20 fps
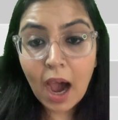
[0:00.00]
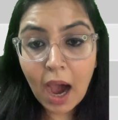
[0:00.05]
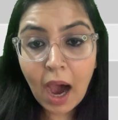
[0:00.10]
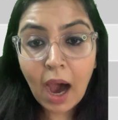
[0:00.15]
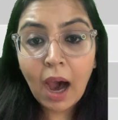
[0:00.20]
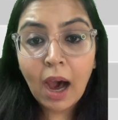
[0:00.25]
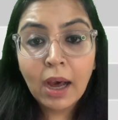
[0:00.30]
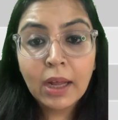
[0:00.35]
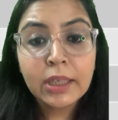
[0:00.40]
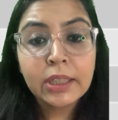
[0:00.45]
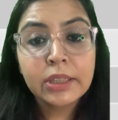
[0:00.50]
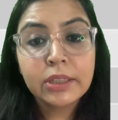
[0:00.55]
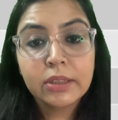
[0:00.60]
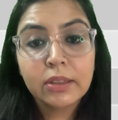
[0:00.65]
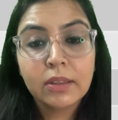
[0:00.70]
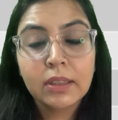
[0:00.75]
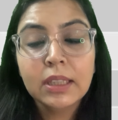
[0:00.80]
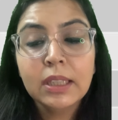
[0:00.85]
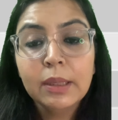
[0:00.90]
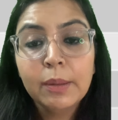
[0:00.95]
our
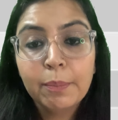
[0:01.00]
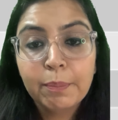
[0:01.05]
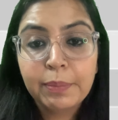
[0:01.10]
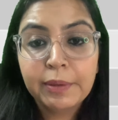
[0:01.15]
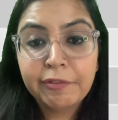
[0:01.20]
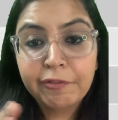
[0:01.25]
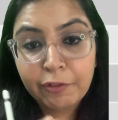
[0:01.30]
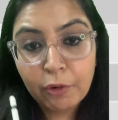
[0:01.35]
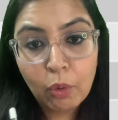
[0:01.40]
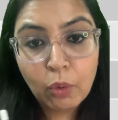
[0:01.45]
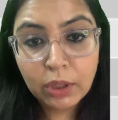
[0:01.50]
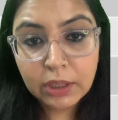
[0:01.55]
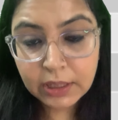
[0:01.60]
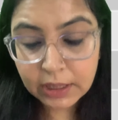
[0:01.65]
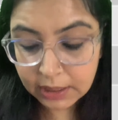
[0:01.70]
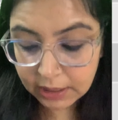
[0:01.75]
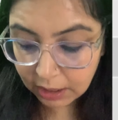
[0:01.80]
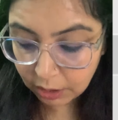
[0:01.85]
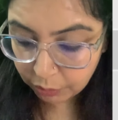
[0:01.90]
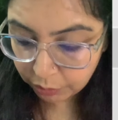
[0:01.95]
turn before
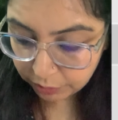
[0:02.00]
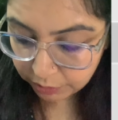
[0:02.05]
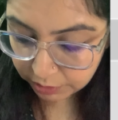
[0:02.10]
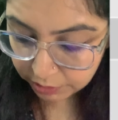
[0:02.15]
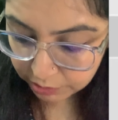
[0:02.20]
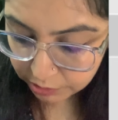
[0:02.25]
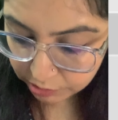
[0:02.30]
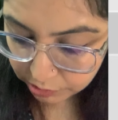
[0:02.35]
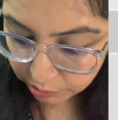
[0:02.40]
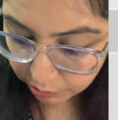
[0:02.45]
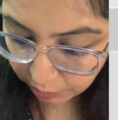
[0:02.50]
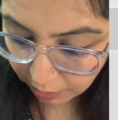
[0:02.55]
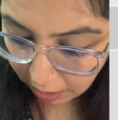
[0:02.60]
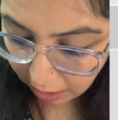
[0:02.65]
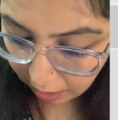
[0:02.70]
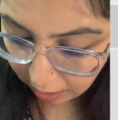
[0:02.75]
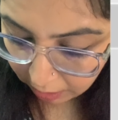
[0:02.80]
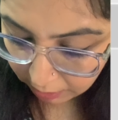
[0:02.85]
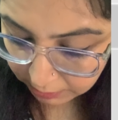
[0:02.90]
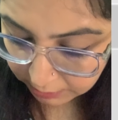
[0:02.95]
the noun. So
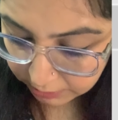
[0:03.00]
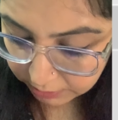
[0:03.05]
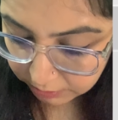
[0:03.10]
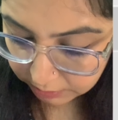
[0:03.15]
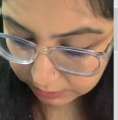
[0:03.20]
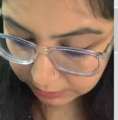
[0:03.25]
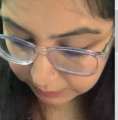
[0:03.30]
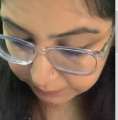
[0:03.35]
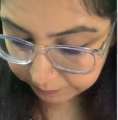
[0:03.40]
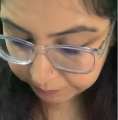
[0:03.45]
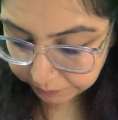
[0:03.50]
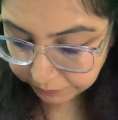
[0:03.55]
our turn.